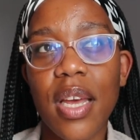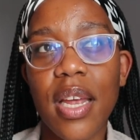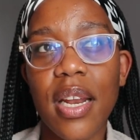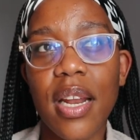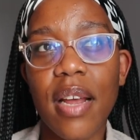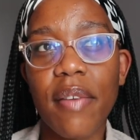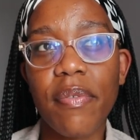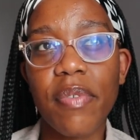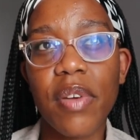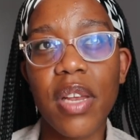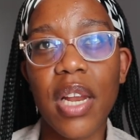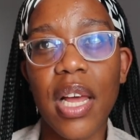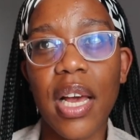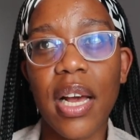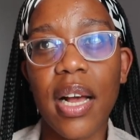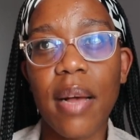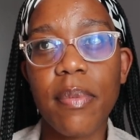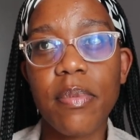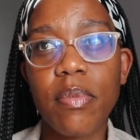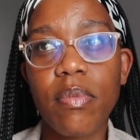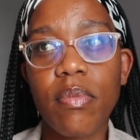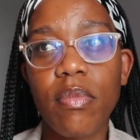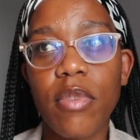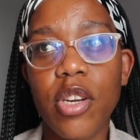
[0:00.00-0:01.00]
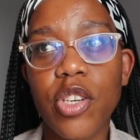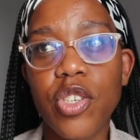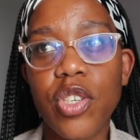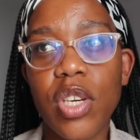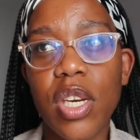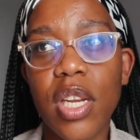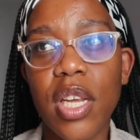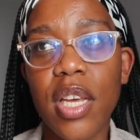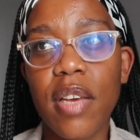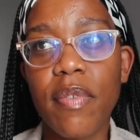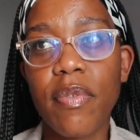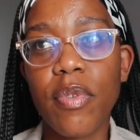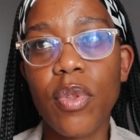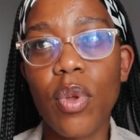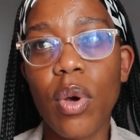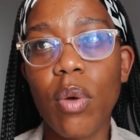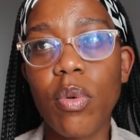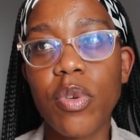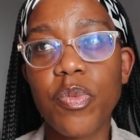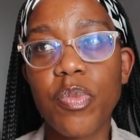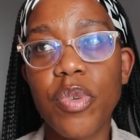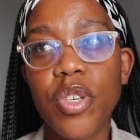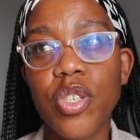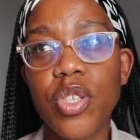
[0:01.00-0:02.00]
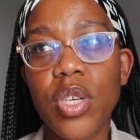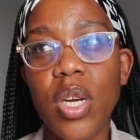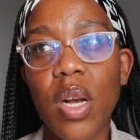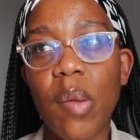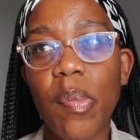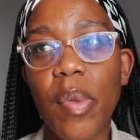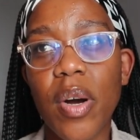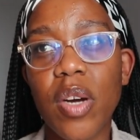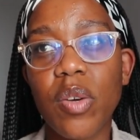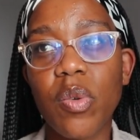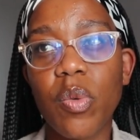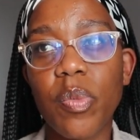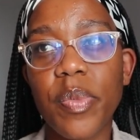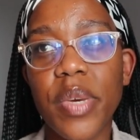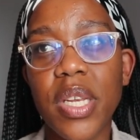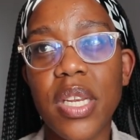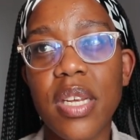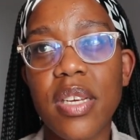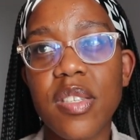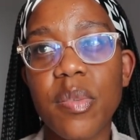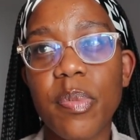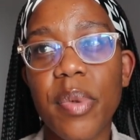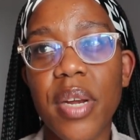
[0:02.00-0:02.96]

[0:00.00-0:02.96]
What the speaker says: And I feel like I'm literally, even though I was preaching about obedience,